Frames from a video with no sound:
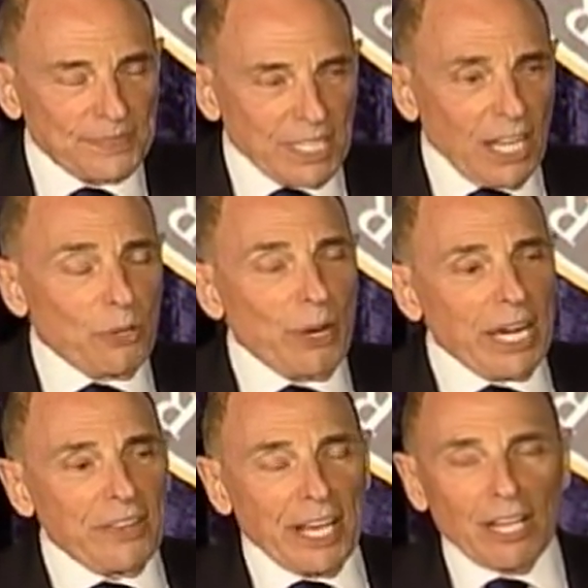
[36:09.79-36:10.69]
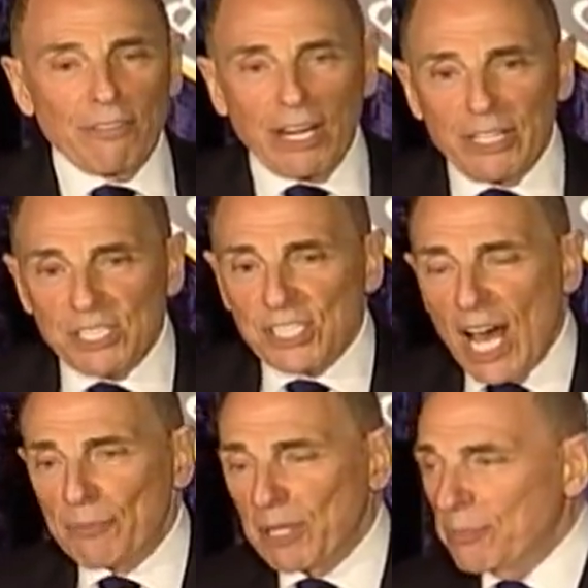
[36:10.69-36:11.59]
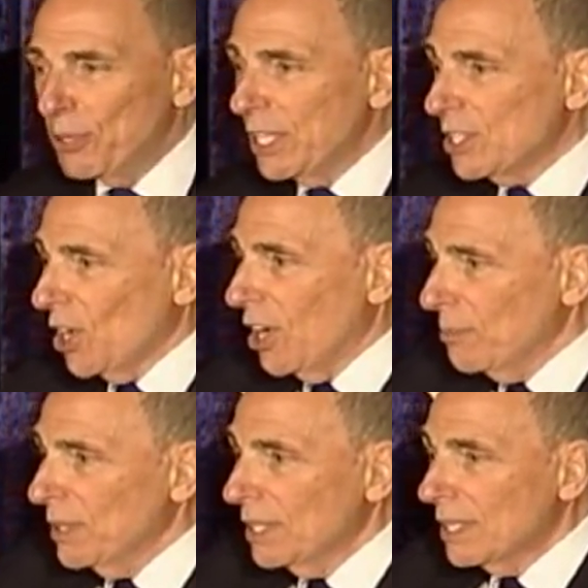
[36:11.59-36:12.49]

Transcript: And on the way to the elevator, he stopped and he put his arm,